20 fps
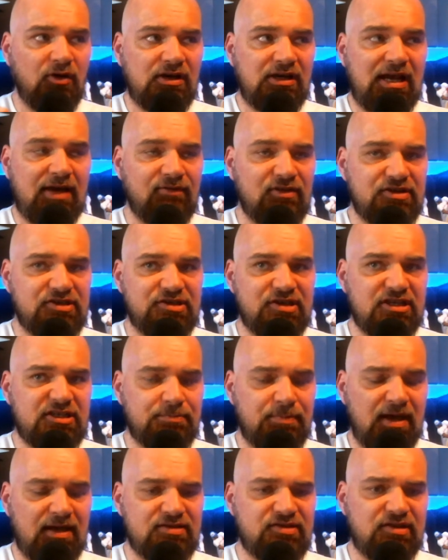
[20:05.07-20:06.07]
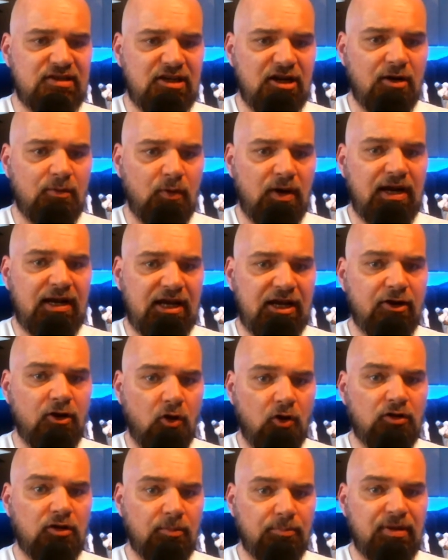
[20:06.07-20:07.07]
you have the sixth best ERA in
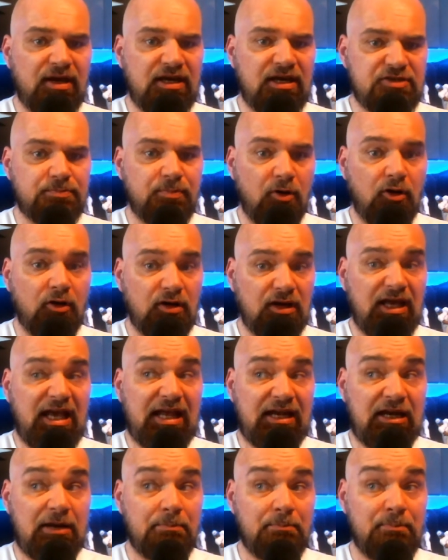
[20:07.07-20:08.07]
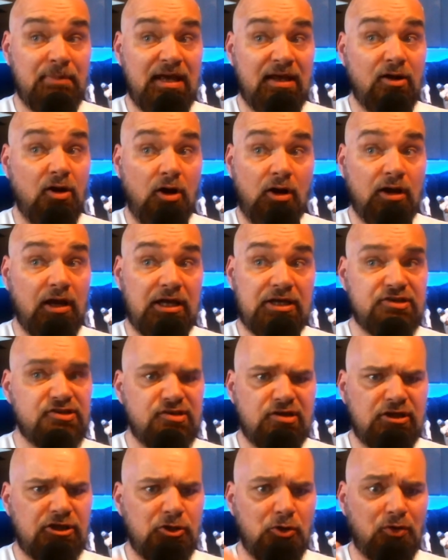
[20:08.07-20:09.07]
all of baseball, and in mid-August
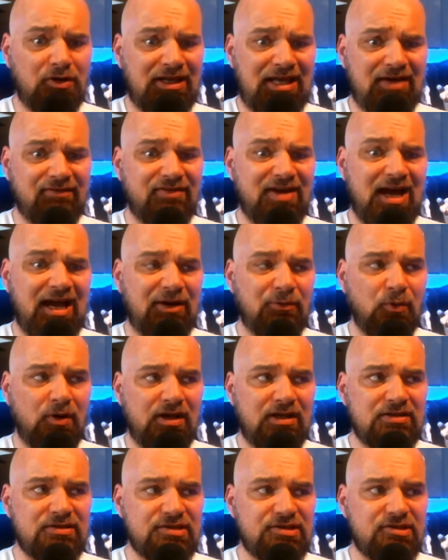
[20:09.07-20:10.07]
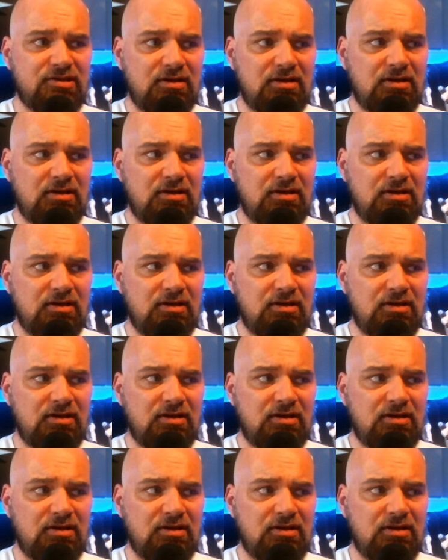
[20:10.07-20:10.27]
you only have 9 wins?